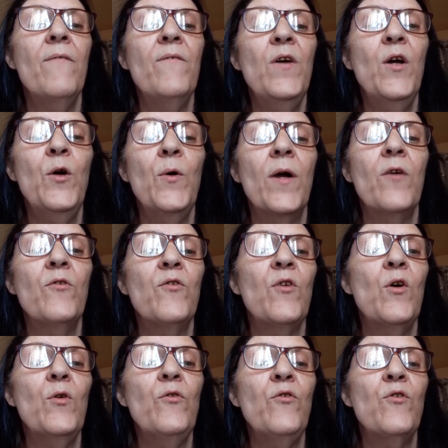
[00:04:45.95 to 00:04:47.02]
Fairgrounds to
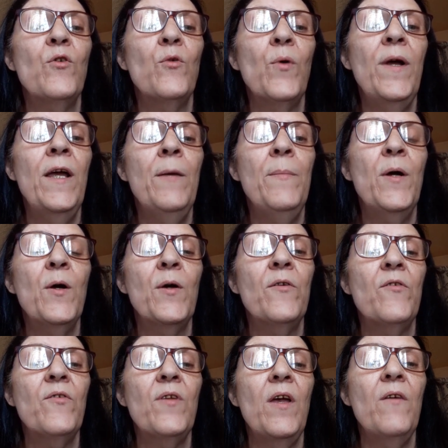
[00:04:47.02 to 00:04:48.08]
host the Great American
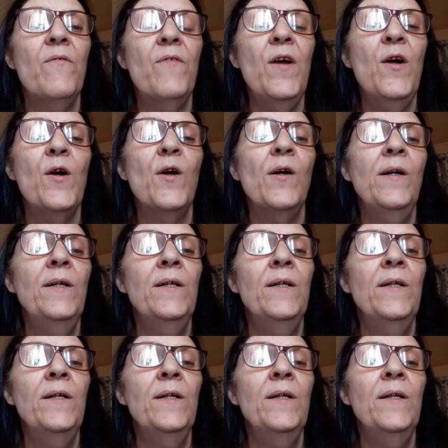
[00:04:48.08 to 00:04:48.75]
State Fair